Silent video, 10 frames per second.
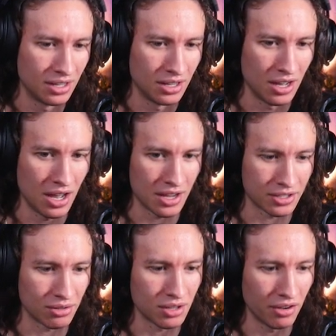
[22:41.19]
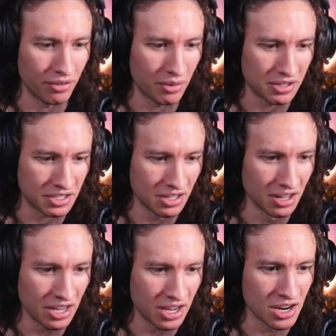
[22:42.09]
Ah, so some of them are still
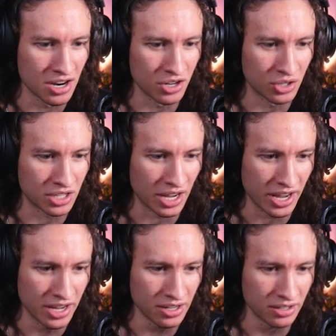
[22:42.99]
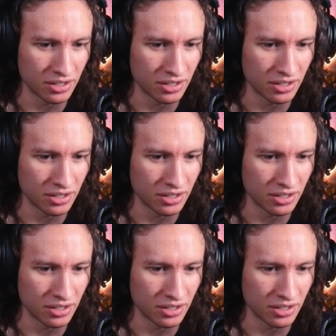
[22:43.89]
here, you say?